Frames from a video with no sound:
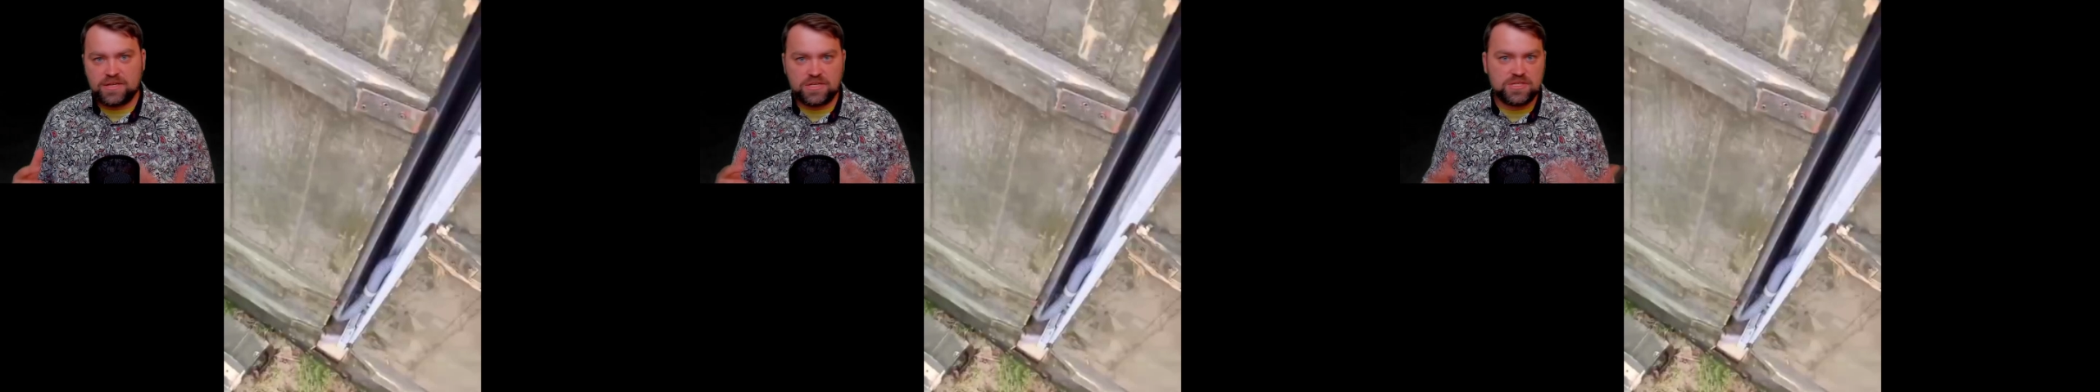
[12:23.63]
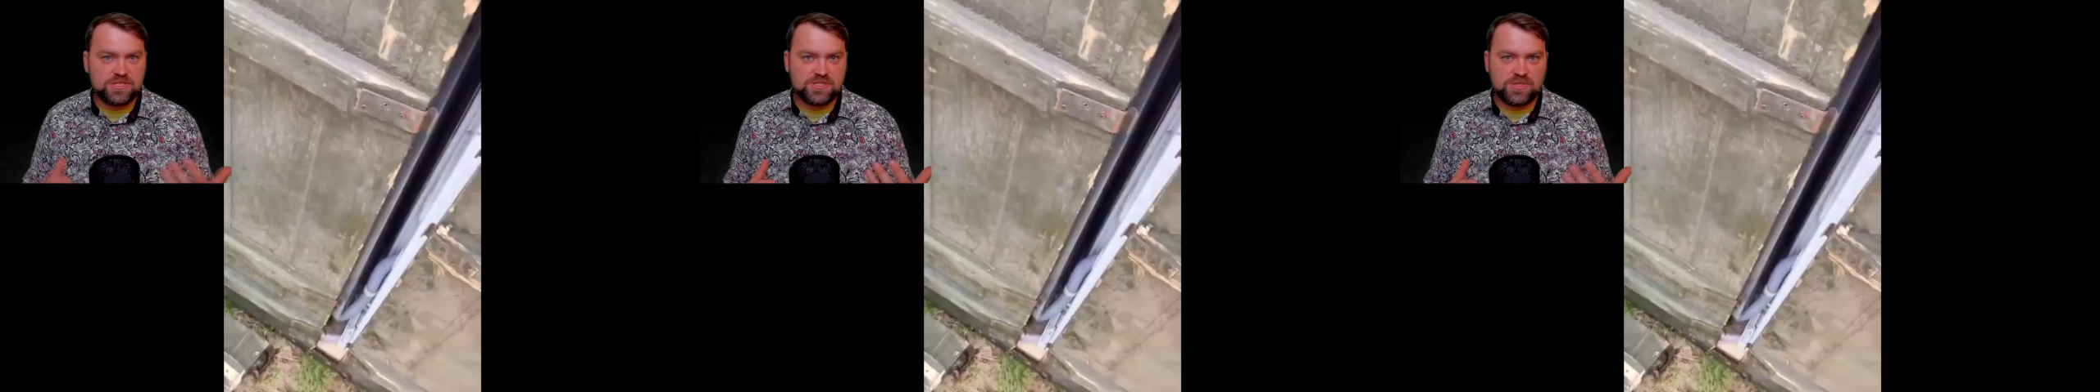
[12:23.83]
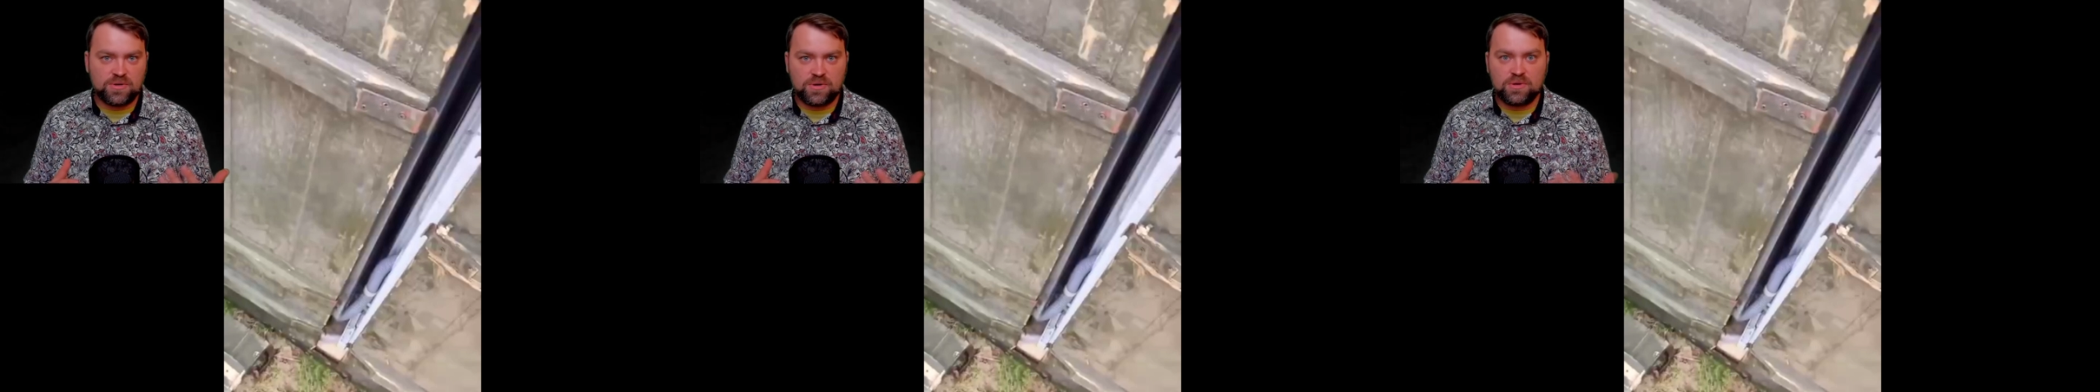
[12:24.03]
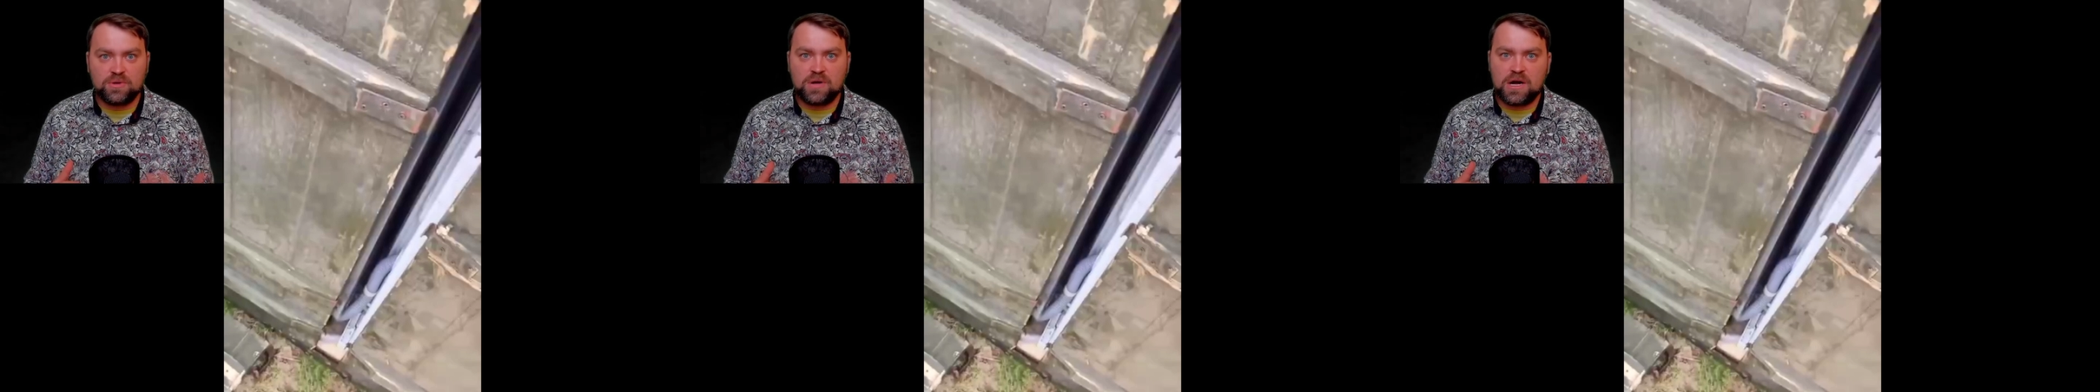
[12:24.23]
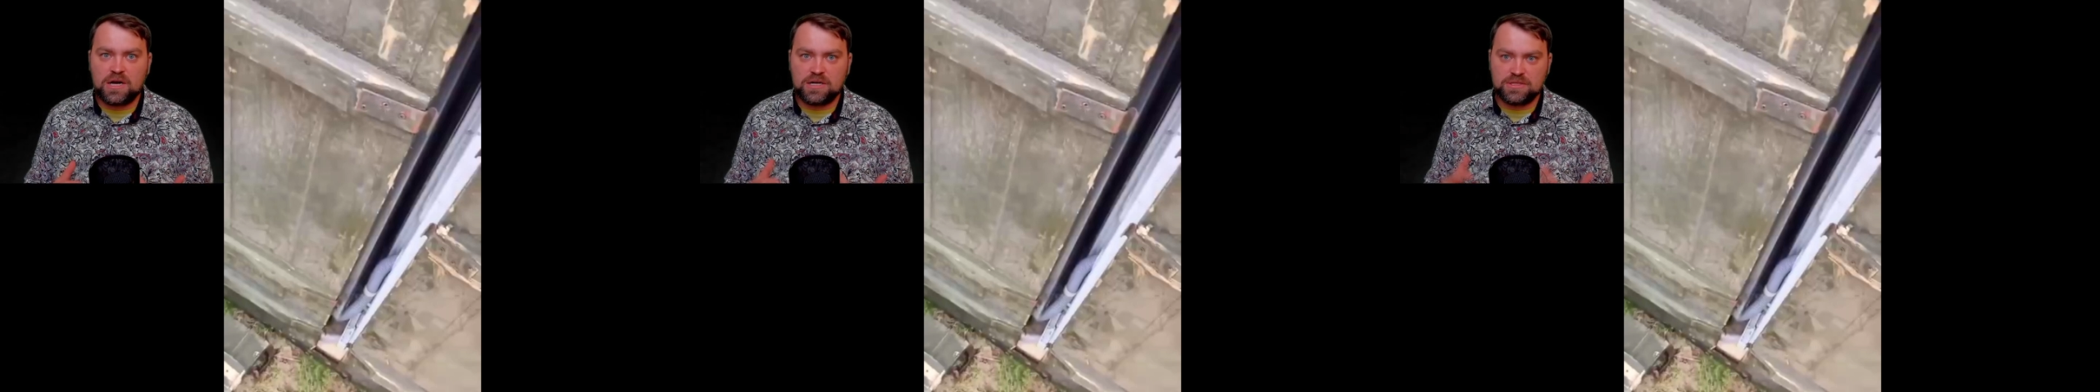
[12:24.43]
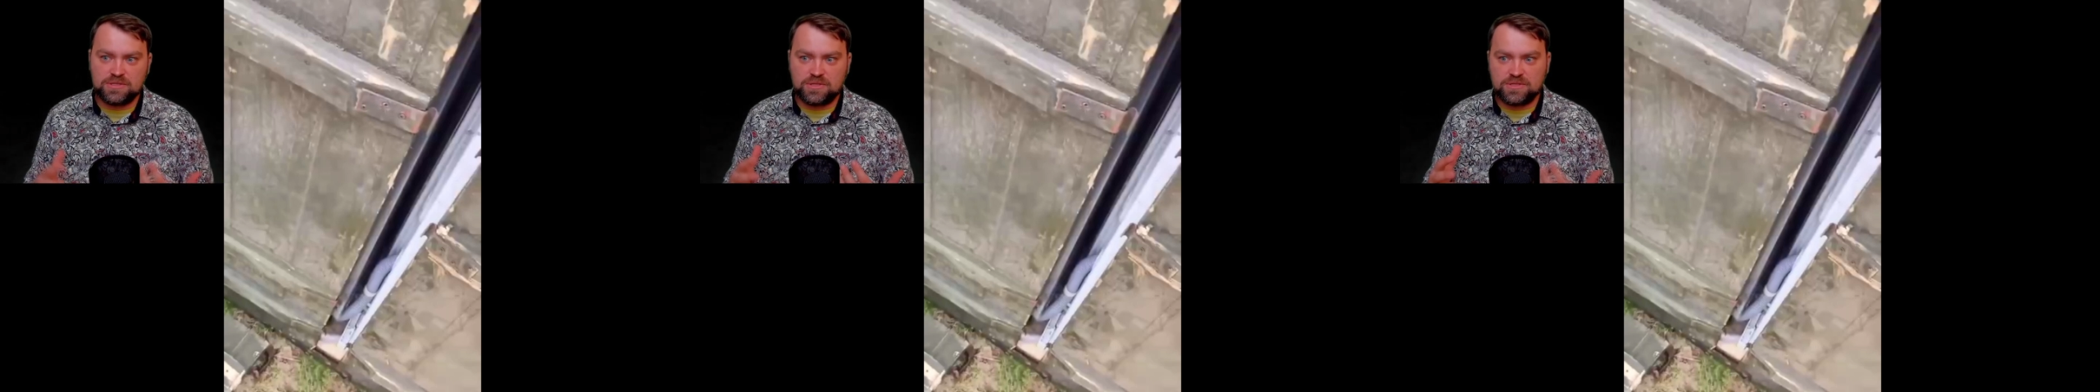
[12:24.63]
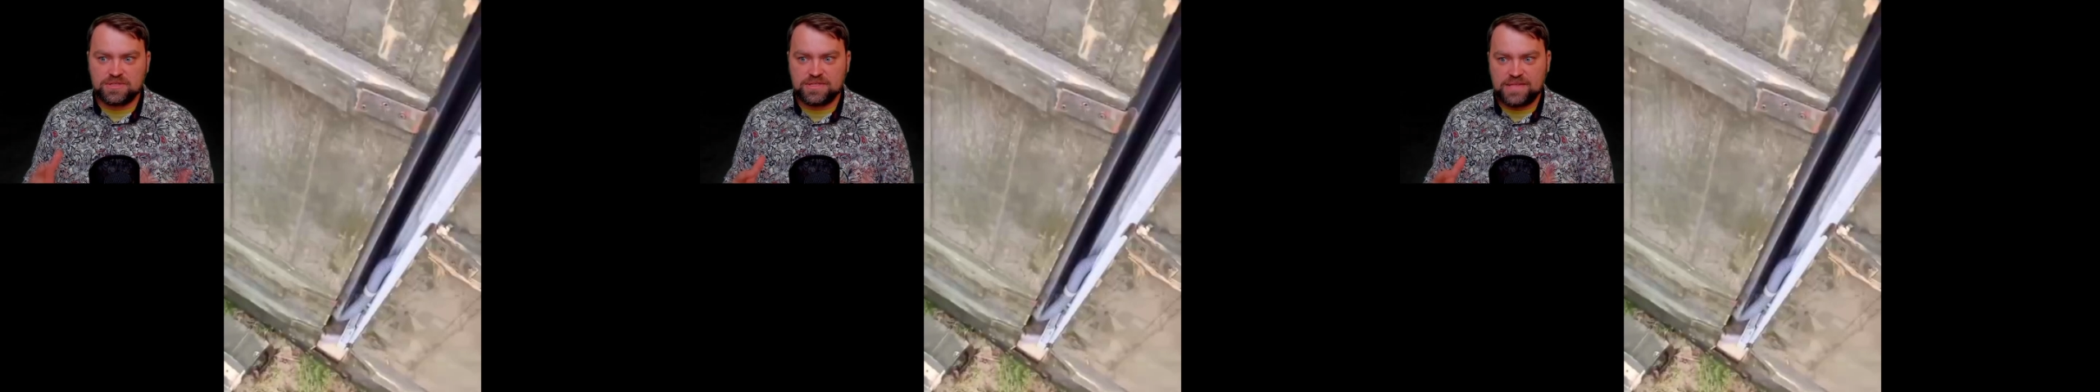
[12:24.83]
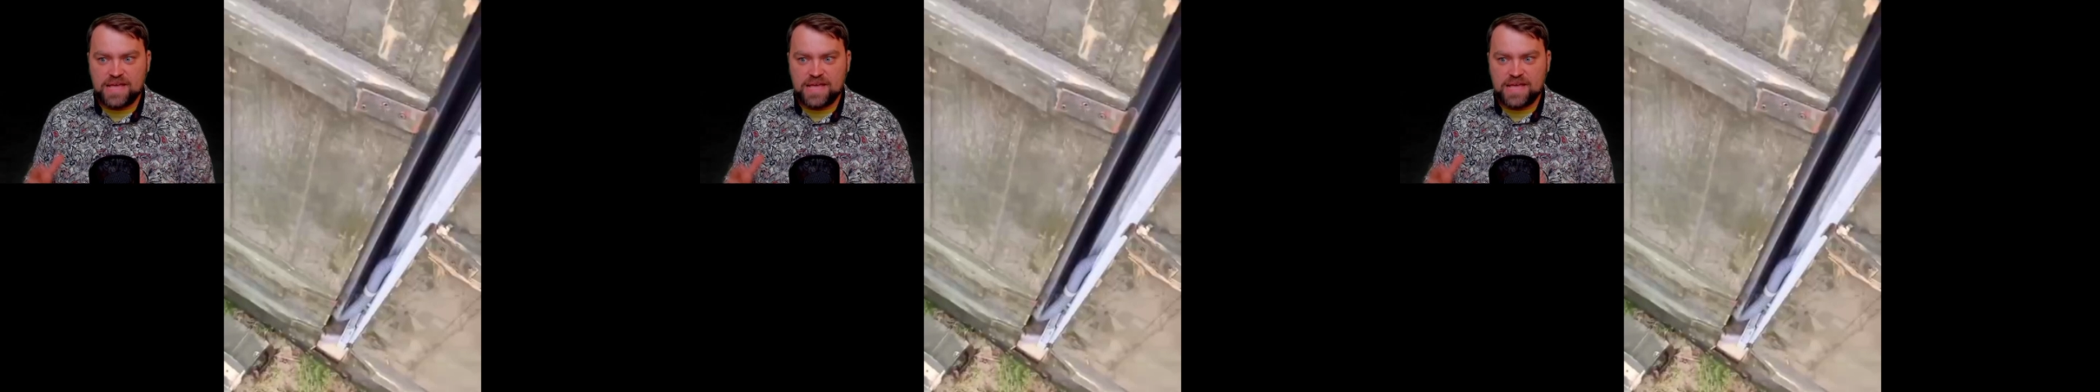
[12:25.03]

his circle are not